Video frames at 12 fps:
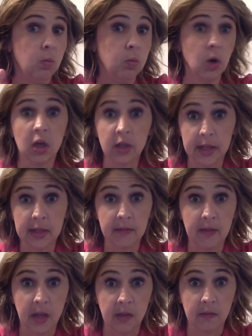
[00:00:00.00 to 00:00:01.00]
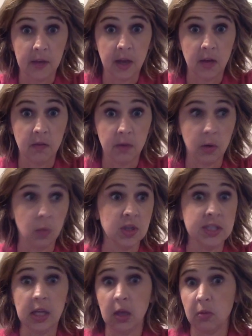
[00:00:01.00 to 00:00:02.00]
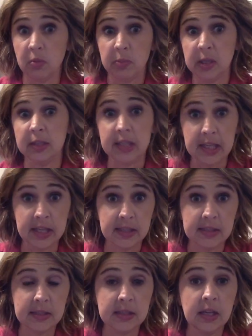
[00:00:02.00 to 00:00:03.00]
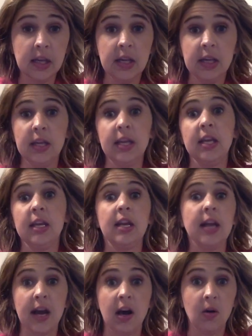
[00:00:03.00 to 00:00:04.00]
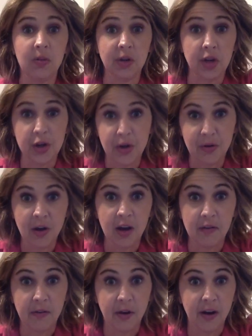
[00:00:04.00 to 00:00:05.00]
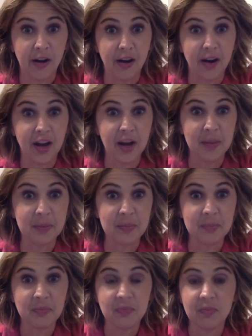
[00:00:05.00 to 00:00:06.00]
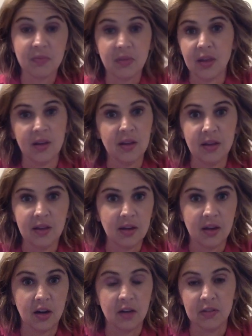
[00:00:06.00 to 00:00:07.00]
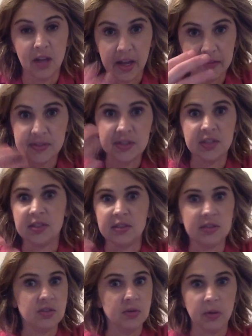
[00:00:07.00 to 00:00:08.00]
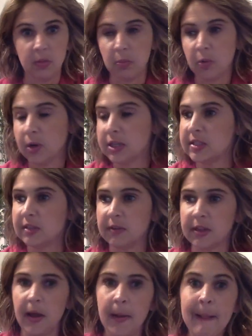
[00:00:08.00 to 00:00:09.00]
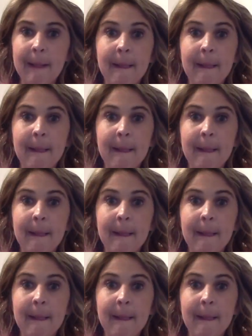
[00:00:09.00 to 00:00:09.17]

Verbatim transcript: We're leaving for California. We're dealing with police in and out, you know, of our um, our lives, just doing reports, stuff like that.